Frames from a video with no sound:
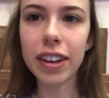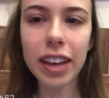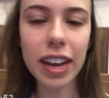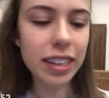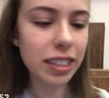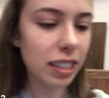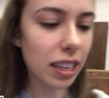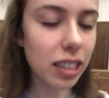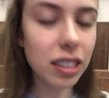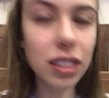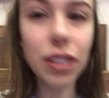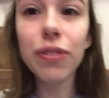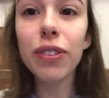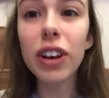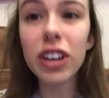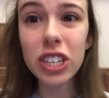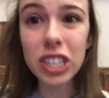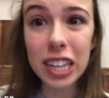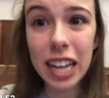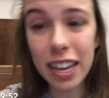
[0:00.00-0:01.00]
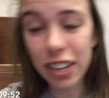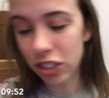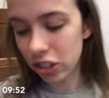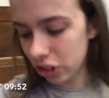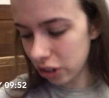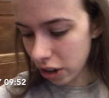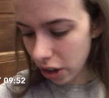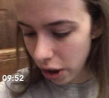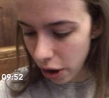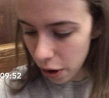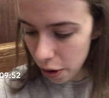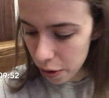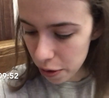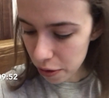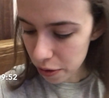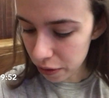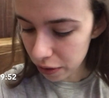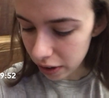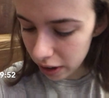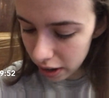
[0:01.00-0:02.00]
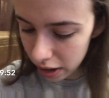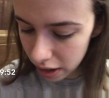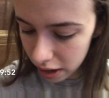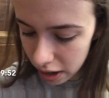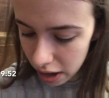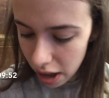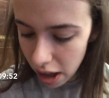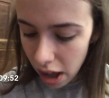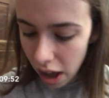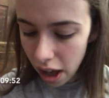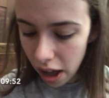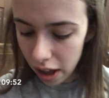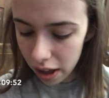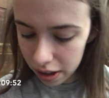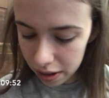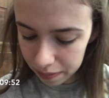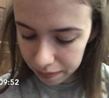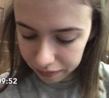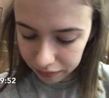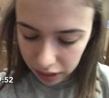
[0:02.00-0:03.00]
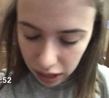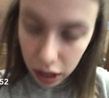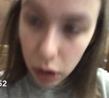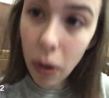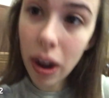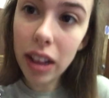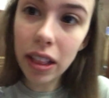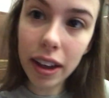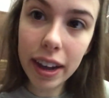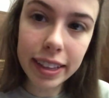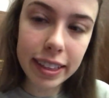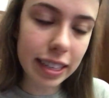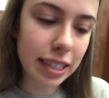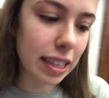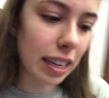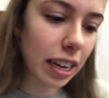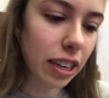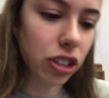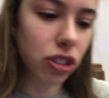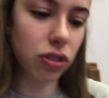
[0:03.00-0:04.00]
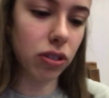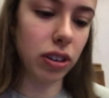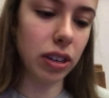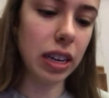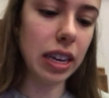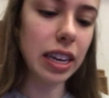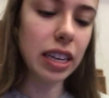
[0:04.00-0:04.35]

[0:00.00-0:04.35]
Okay, so that's the first lecture over. I quite like this lecturer.